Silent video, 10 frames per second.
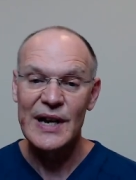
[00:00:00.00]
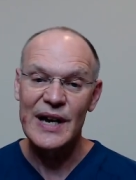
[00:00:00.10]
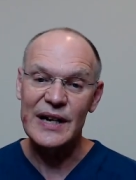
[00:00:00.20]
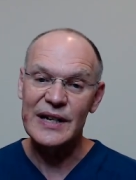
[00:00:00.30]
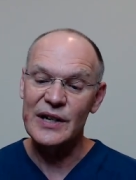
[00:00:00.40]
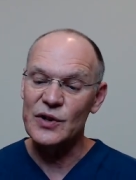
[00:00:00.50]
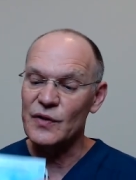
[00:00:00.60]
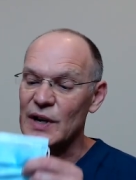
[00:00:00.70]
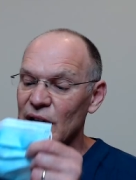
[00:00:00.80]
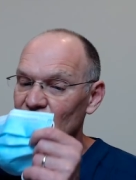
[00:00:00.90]
Again, you've
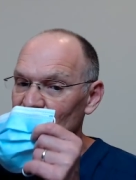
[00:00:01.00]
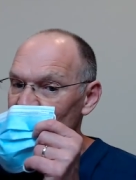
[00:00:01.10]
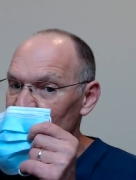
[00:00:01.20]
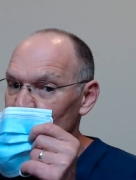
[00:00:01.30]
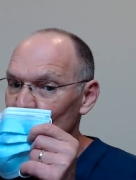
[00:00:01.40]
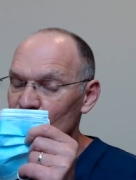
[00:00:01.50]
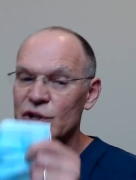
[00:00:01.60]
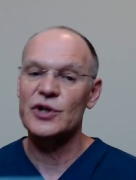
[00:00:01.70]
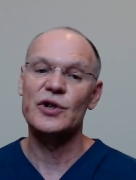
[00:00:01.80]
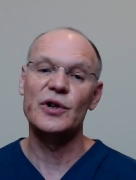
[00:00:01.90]
got a lot of
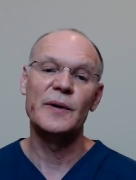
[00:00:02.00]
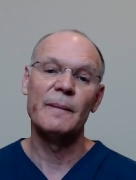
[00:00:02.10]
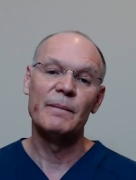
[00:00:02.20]
moisture